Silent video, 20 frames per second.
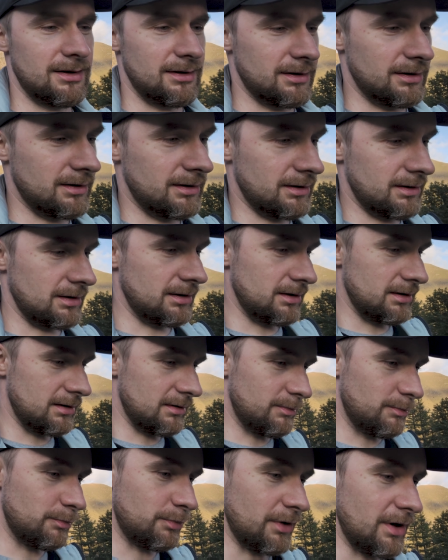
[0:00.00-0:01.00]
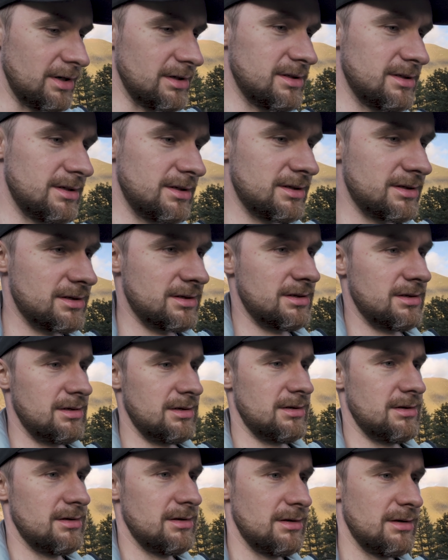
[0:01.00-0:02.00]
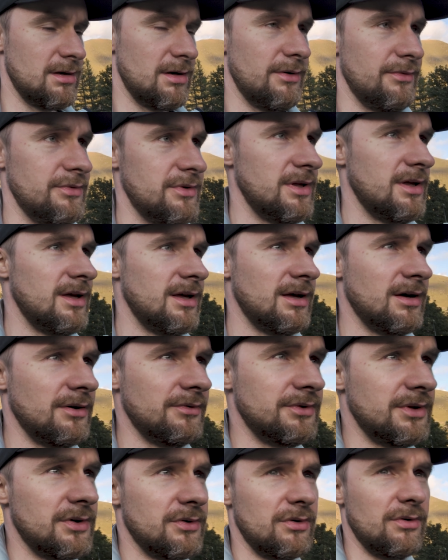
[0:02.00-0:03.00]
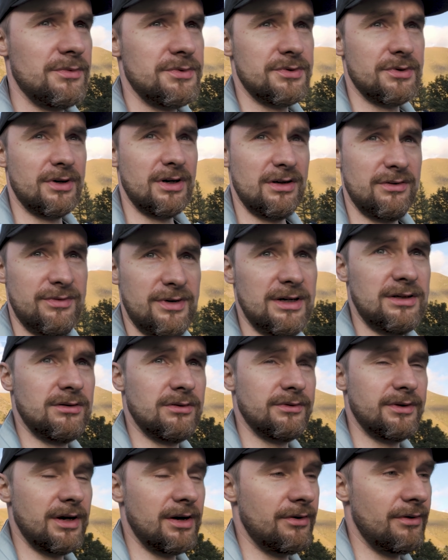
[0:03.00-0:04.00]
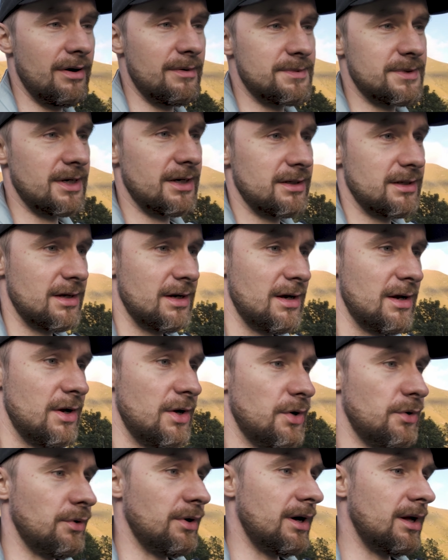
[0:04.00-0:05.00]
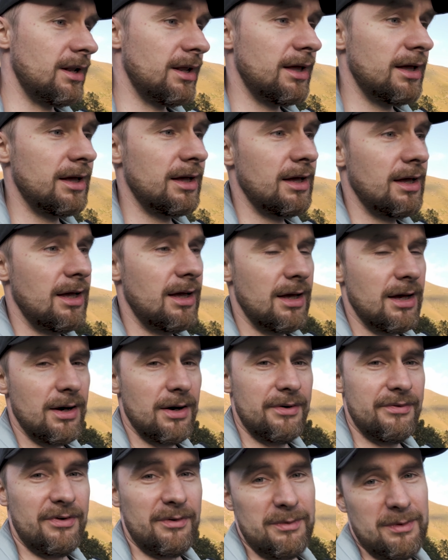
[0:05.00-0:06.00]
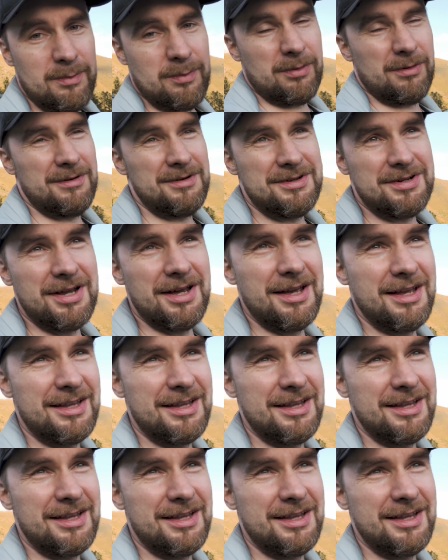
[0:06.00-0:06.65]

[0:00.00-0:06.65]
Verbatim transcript: Uh, prices uh, of the of the rooms you can find on their website. Well, for me, Polish